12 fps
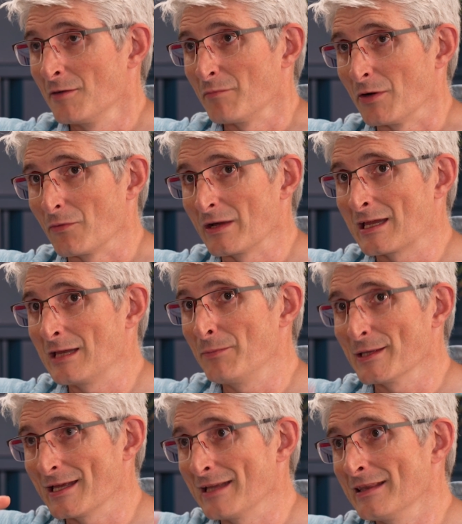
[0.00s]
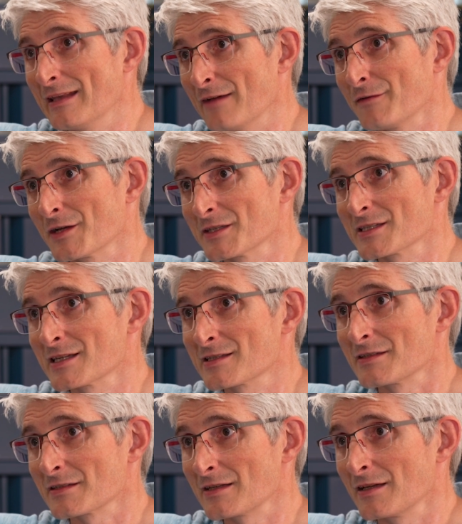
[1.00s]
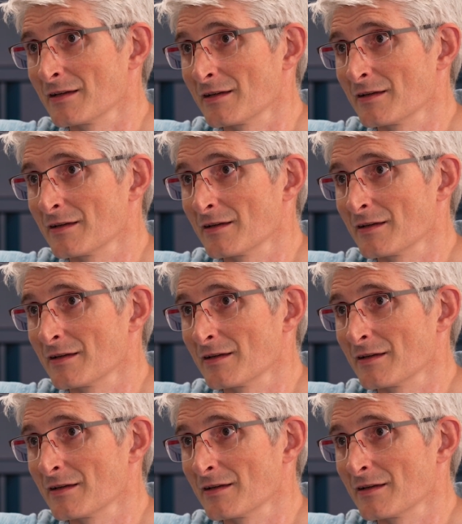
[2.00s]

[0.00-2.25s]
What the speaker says: but we're keeping it in there for consistency.